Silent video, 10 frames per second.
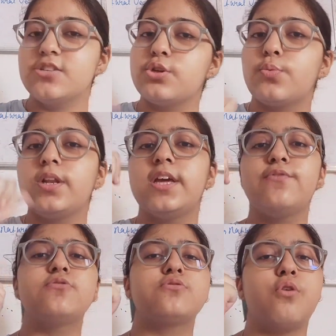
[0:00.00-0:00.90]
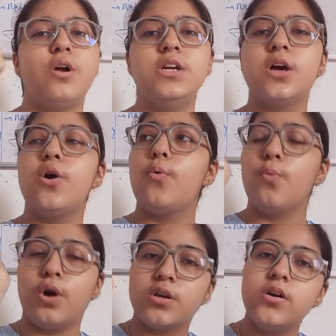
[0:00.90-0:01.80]
So it will give you salt,
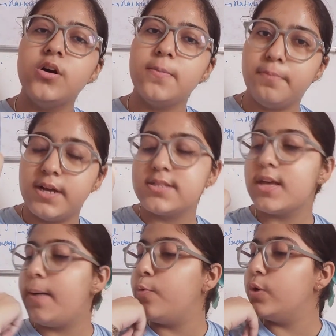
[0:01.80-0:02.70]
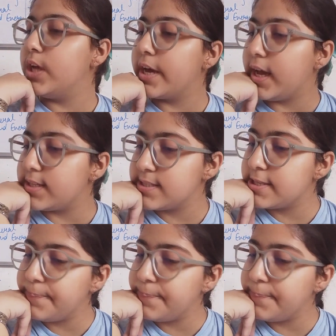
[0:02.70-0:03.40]
water plus ammonia gas.